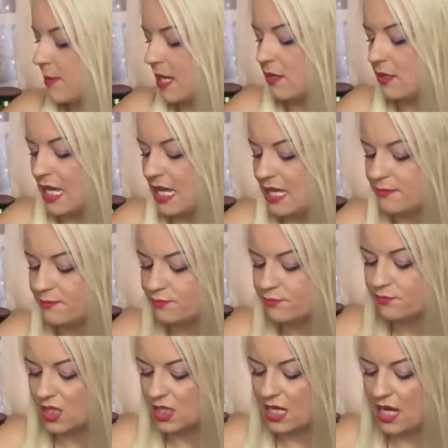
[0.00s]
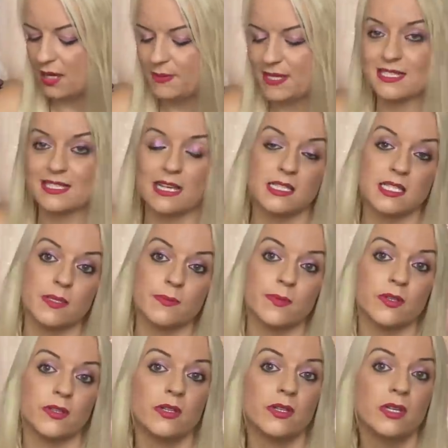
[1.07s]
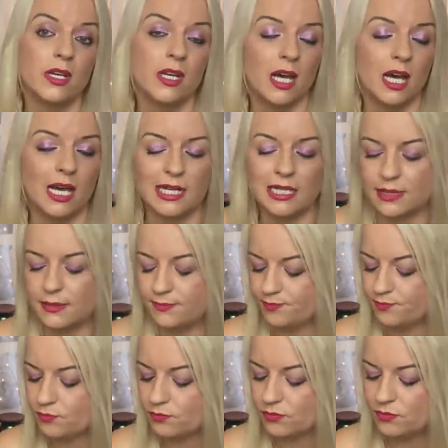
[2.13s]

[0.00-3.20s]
about you, you know, be sensible. Um,